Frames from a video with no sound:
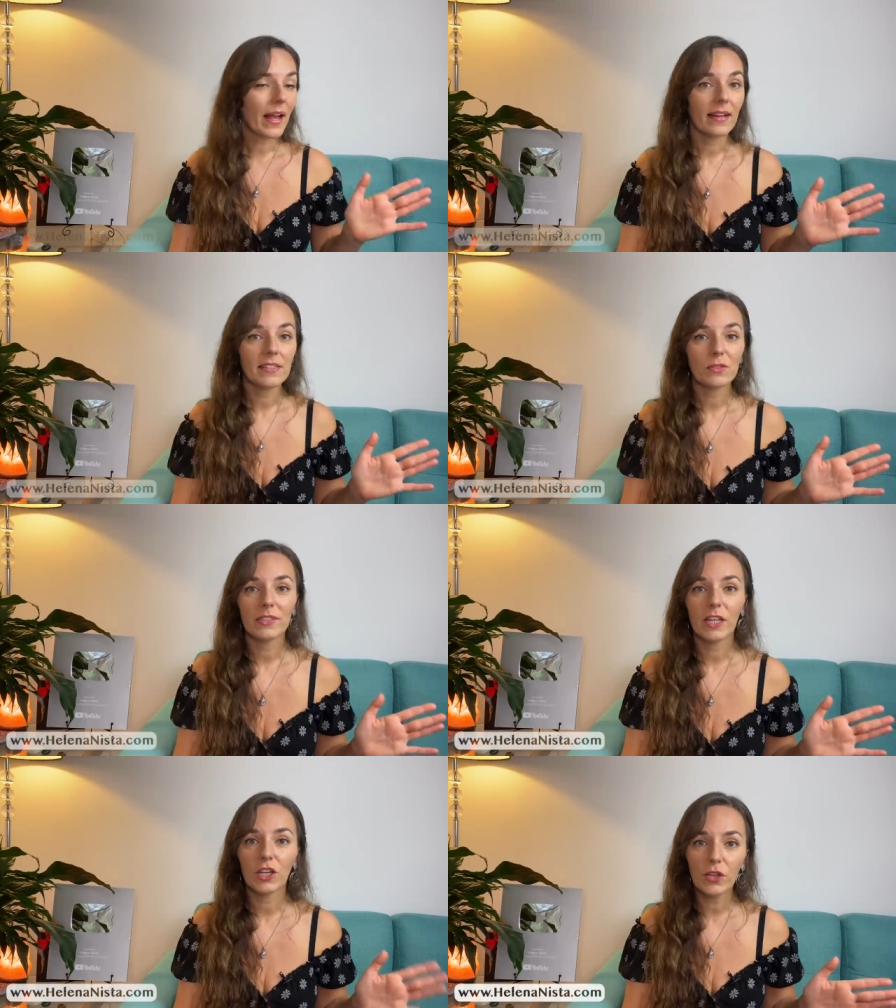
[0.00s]
guys
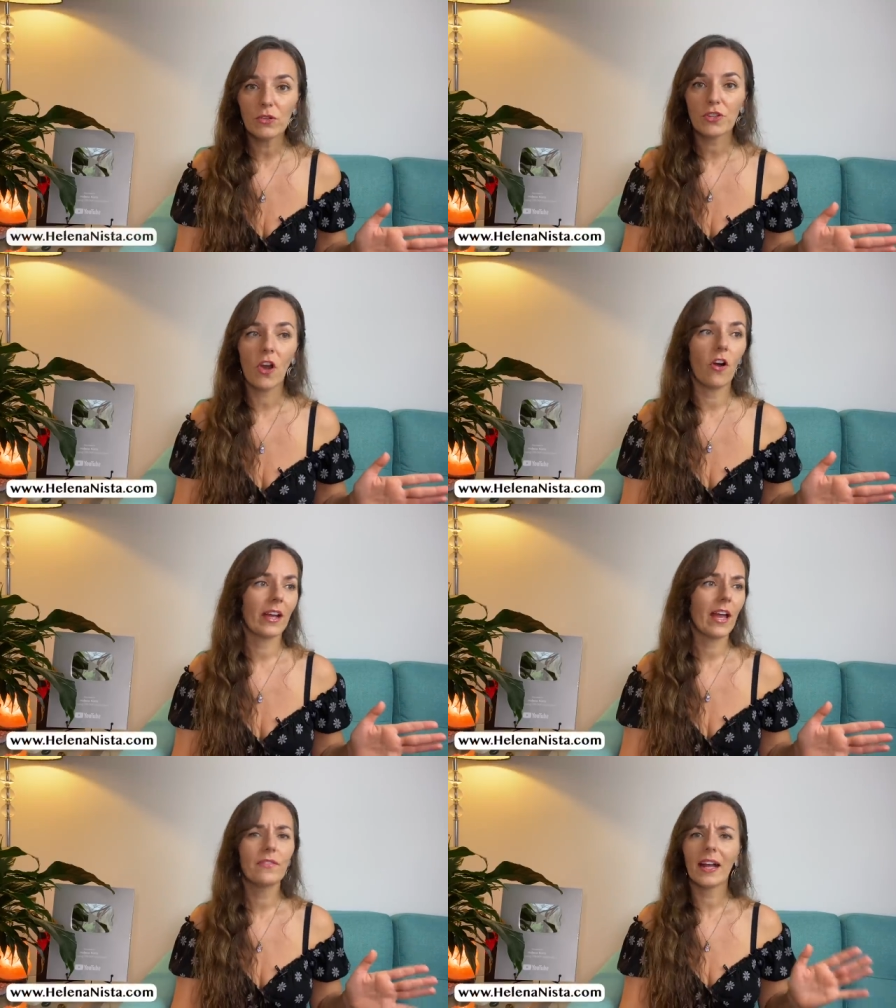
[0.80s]
with a huge cock
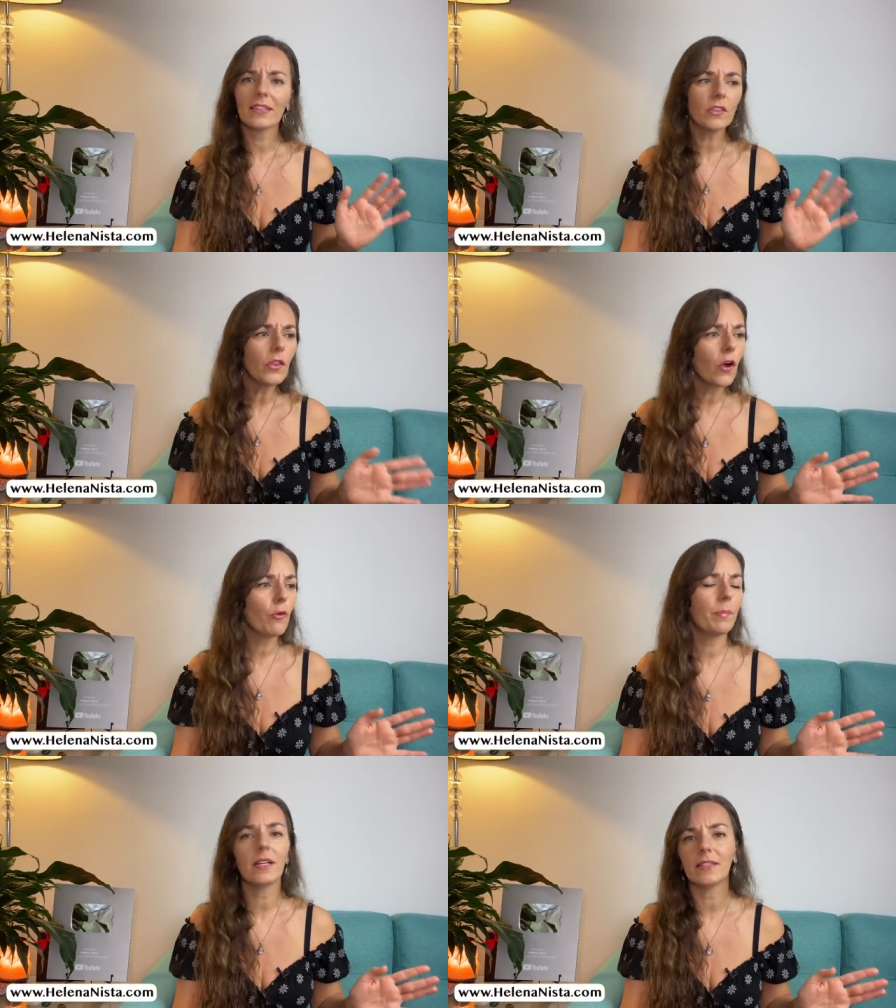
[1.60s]
have got no
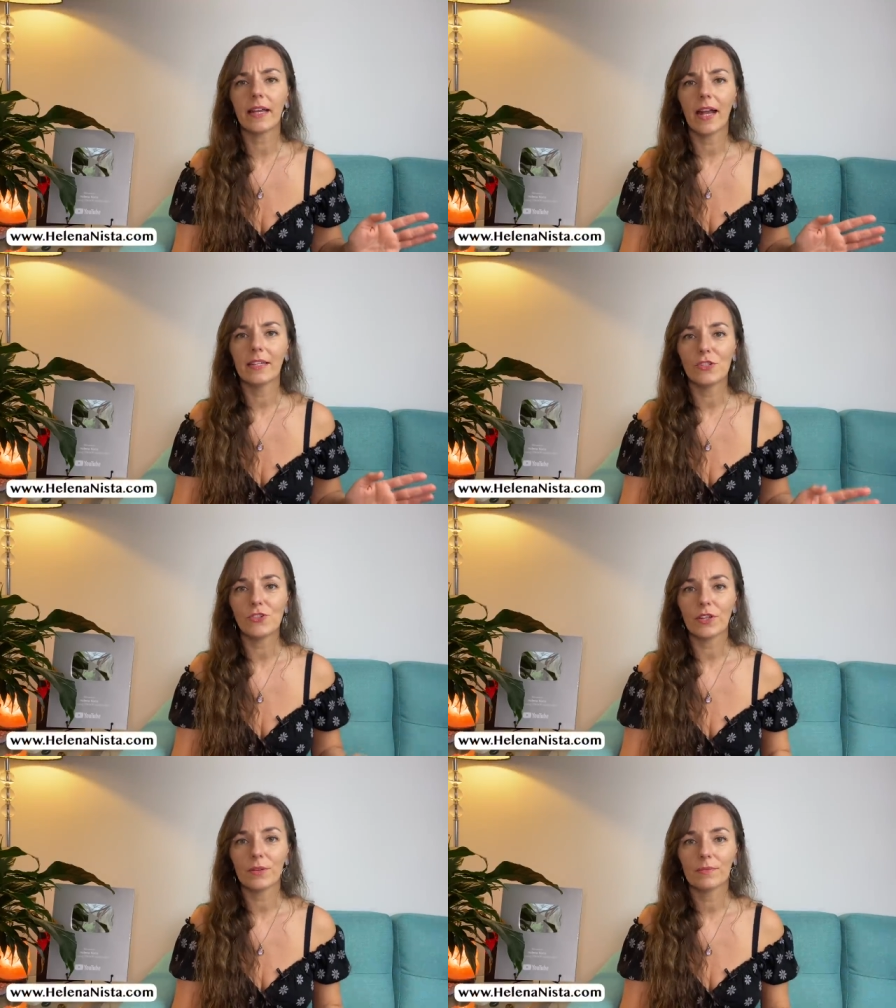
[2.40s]
big dick energy,